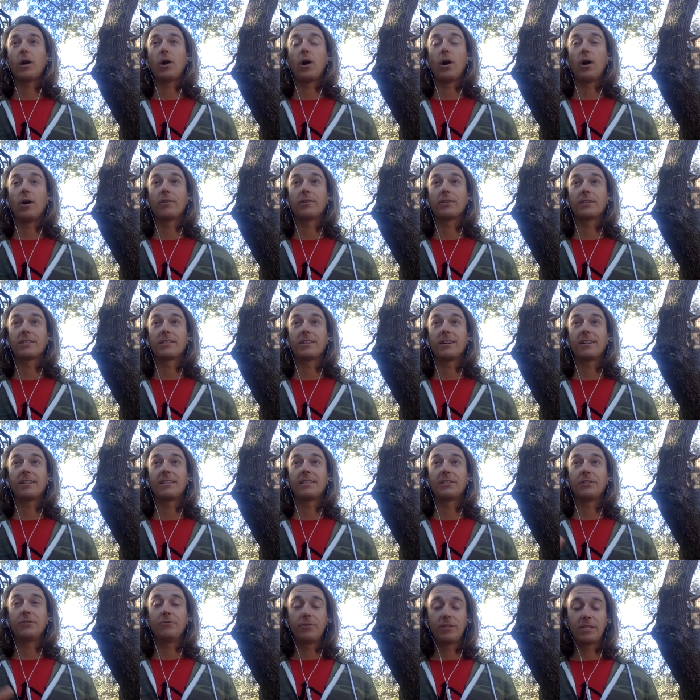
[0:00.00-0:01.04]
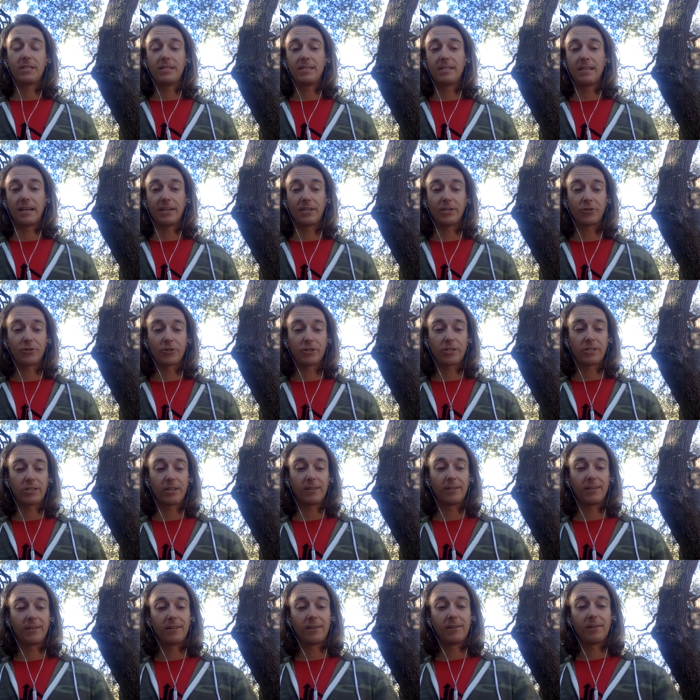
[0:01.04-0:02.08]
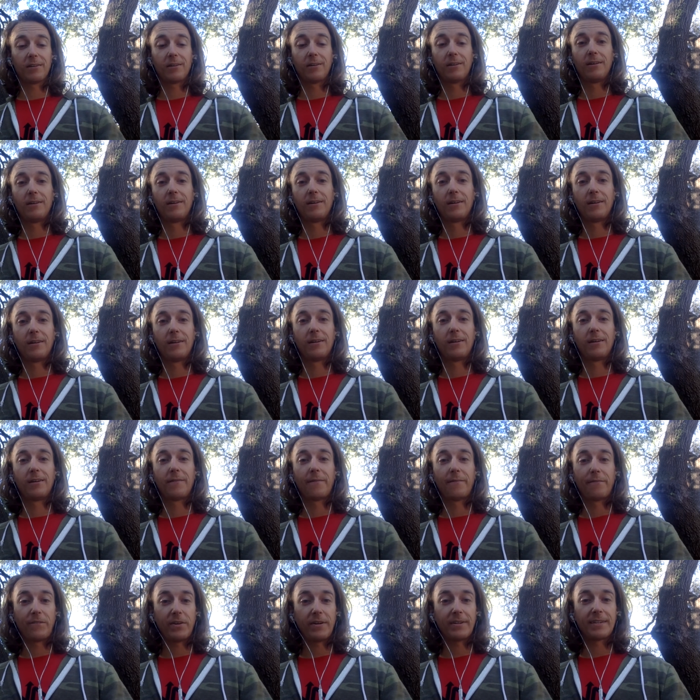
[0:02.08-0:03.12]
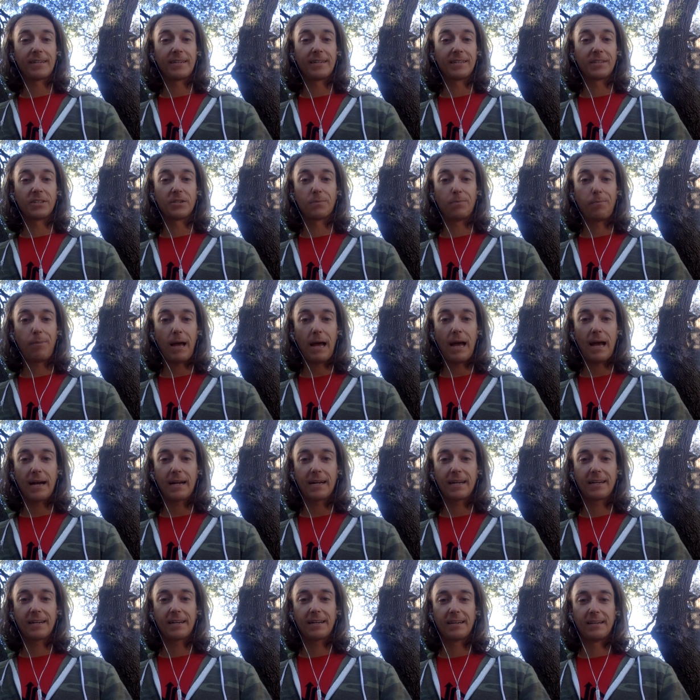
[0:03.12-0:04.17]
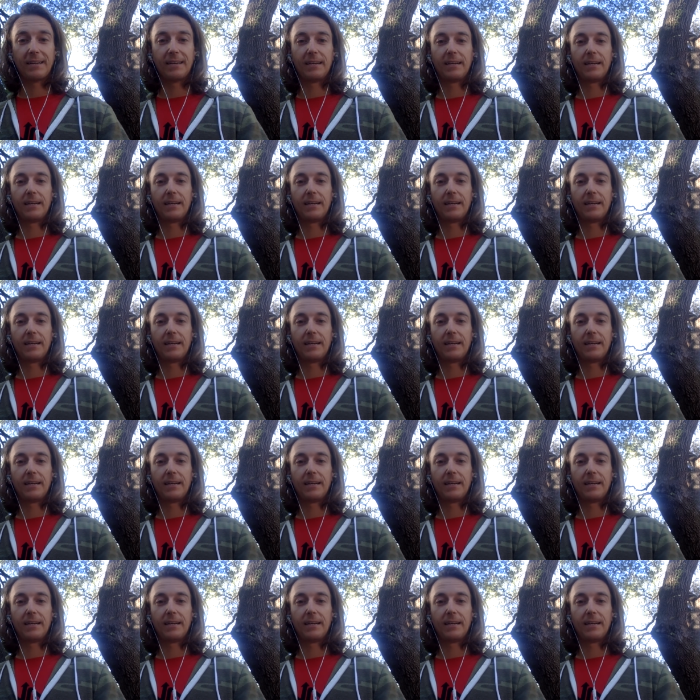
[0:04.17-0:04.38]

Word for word: All of a sudden you see that you're just a little fucking speck